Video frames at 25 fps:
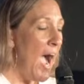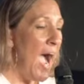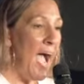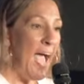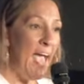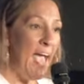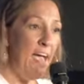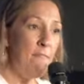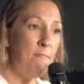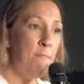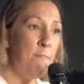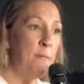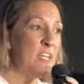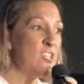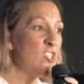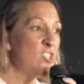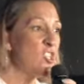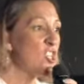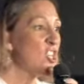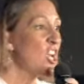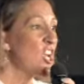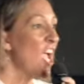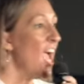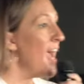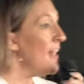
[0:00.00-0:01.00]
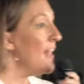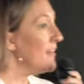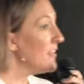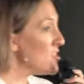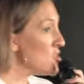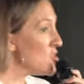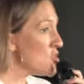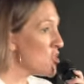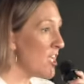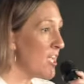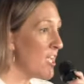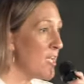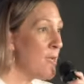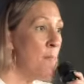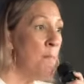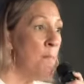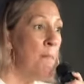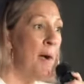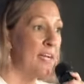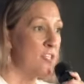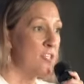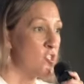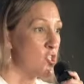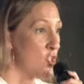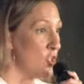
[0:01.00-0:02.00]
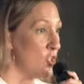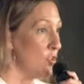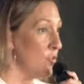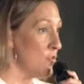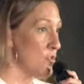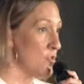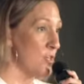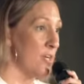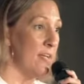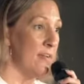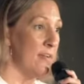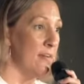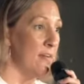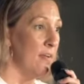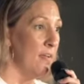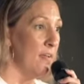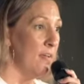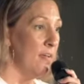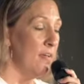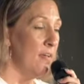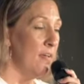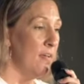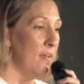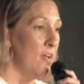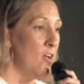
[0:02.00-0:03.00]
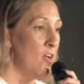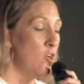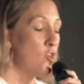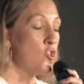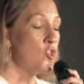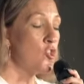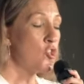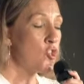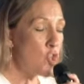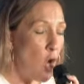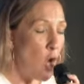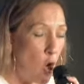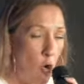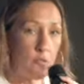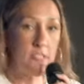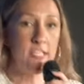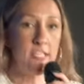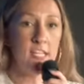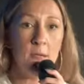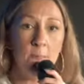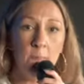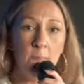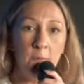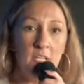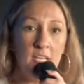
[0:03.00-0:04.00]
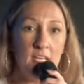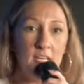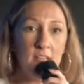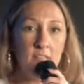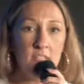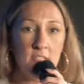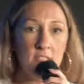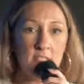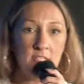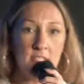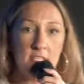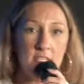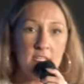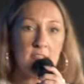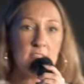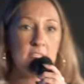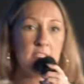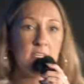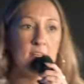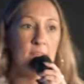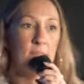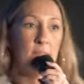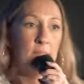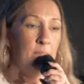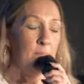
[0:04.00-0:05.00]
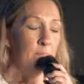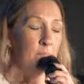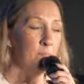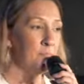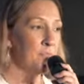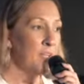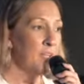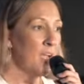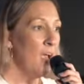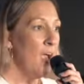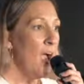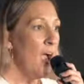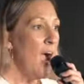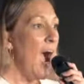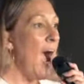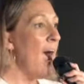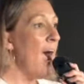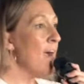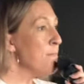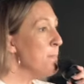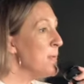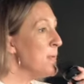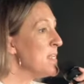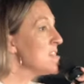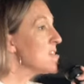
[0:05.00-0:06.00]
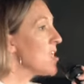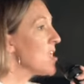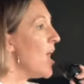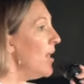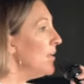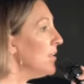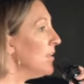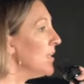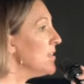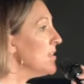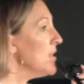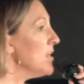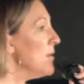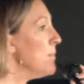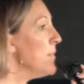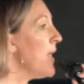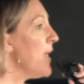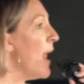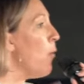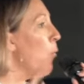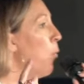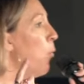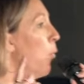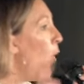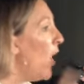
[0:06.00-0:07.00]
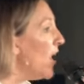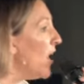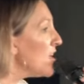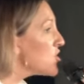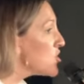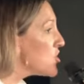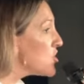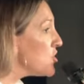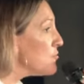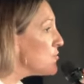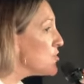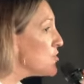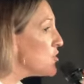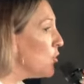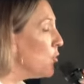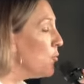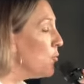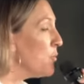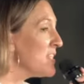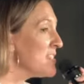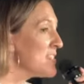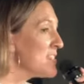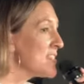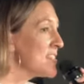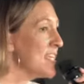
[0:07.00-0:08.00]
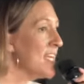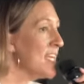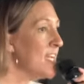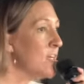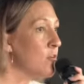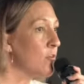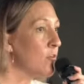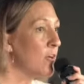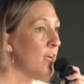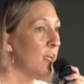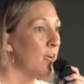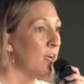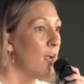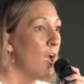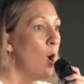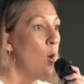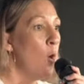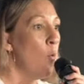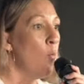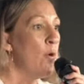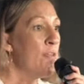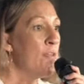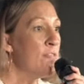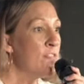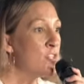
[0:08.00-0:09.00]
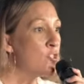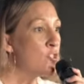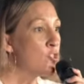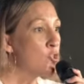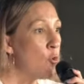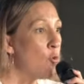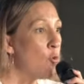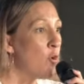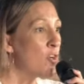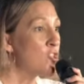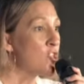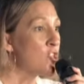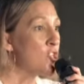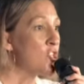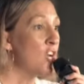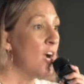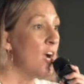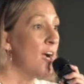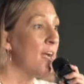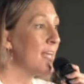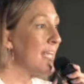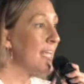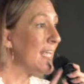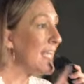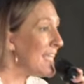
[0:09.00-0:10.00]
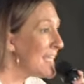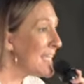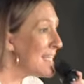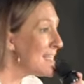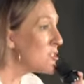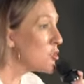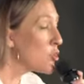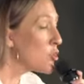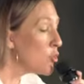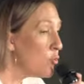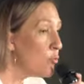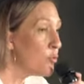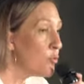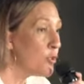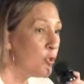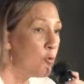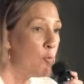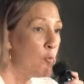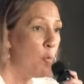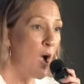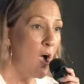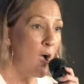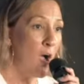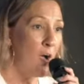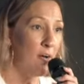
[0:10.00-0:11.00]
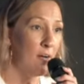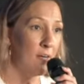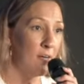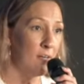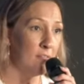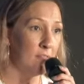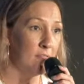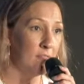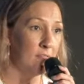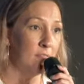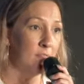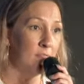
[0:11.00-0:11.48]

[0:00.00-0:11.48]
I have been challenging my children so deeply in this season I've been telling them that what you do in secret when the door's shut is who you are.